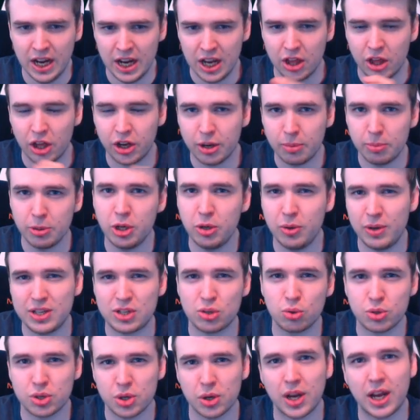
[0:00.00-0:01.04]
The W is
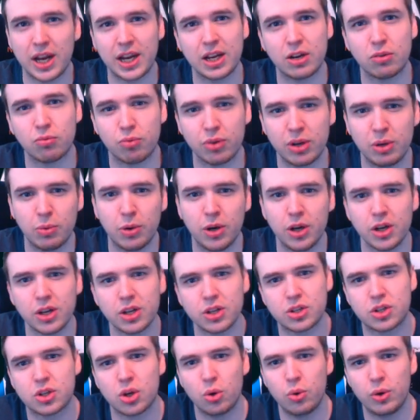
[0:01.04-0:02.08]
also getting a rework,
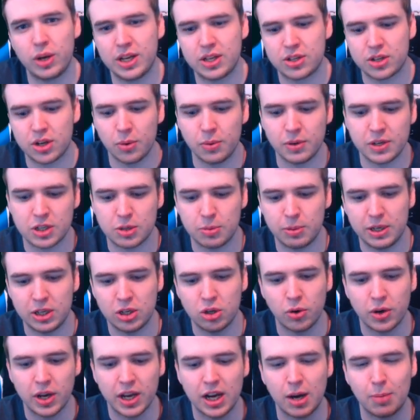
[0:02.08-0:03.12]
so it's going to be
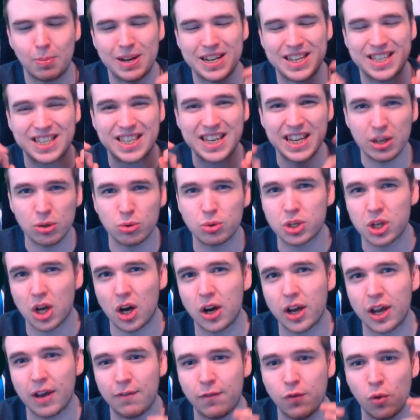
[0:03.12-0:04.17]
knocking up a single
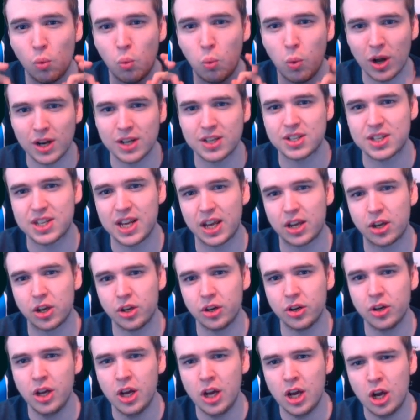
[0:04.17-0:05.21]
target for 1
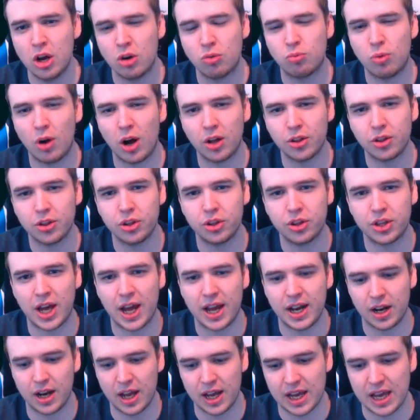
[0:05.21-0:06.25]
second rather
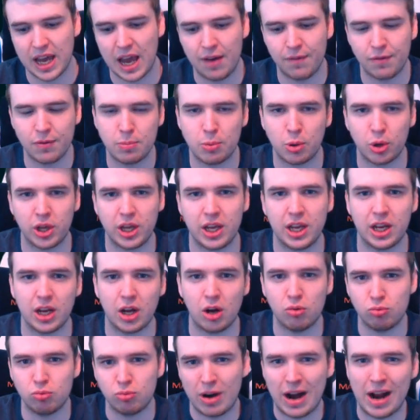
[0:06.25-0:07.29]
than like everybody
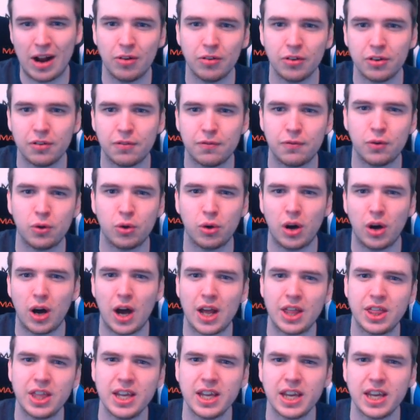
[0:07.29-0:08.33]
around for, I
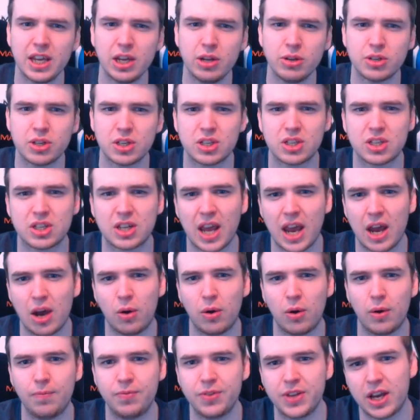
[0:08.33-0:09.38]
think it used to
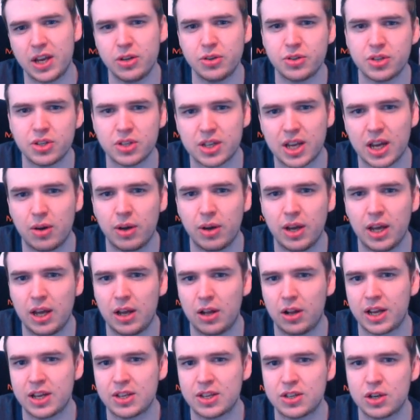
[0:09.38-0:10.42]
scale, yeah, it used to scale here
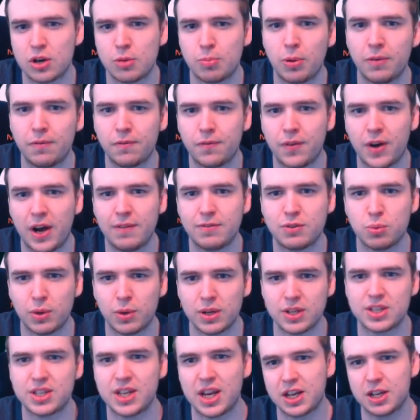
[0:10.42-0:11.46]
like 0.5 to 1
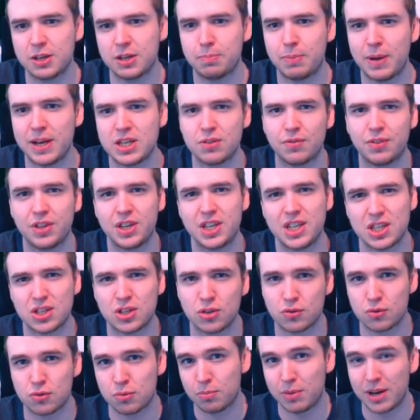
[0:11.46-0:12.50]
second based off the distance
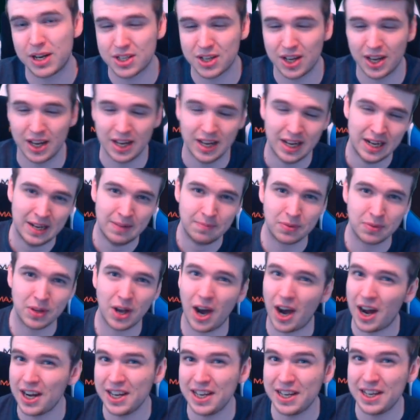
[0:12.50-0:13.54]
from REK'SAI.
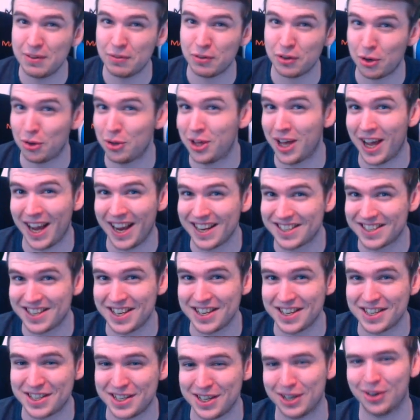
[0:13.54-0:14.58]
I didn't even know that
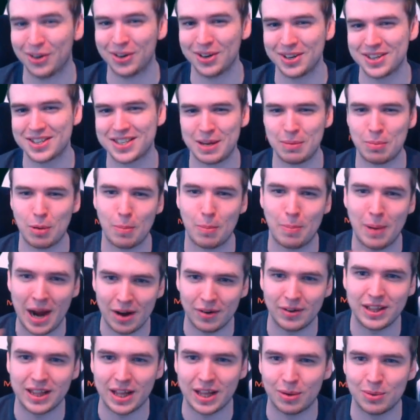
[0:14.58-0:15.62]
existed, honestly, but
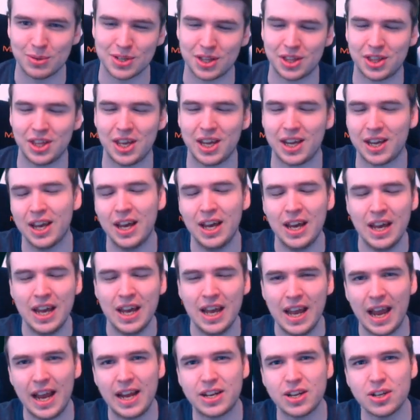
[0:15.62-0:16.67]
apparently that was a thing.
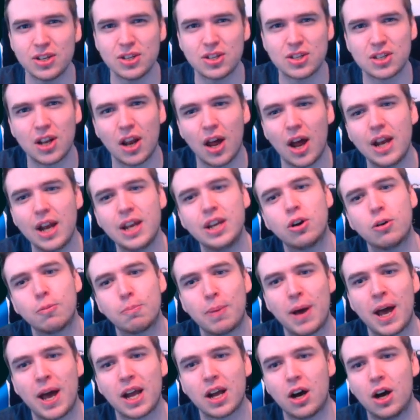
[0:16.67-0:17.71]
It does slightly knock
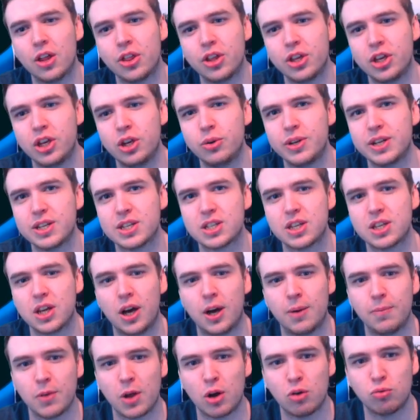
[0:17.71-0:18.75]
back other units
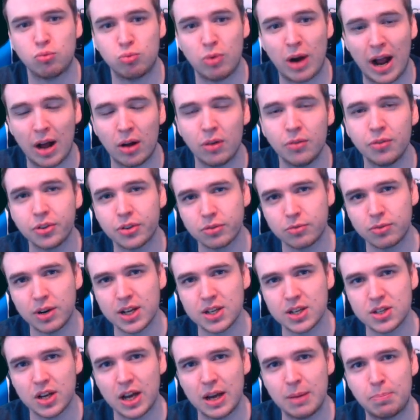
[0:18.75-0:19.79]
around
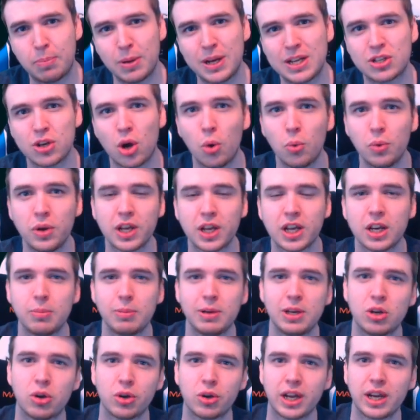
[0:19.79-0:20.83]
REK'SAI, but it's only going to be
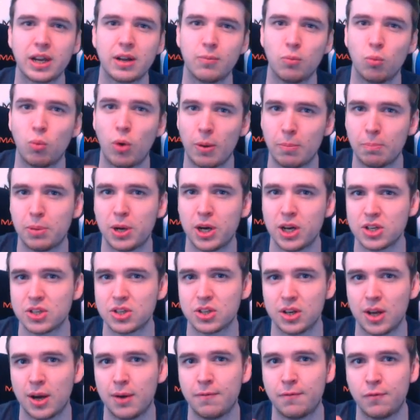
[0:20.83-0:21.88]
knocking one person
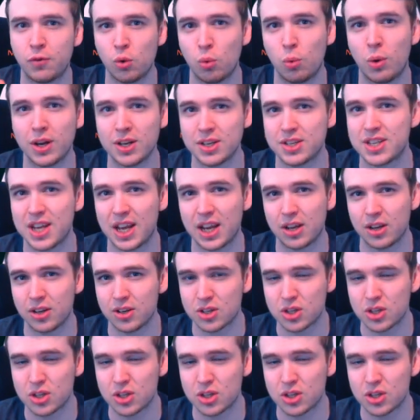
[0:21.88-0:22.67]
up for 1 second.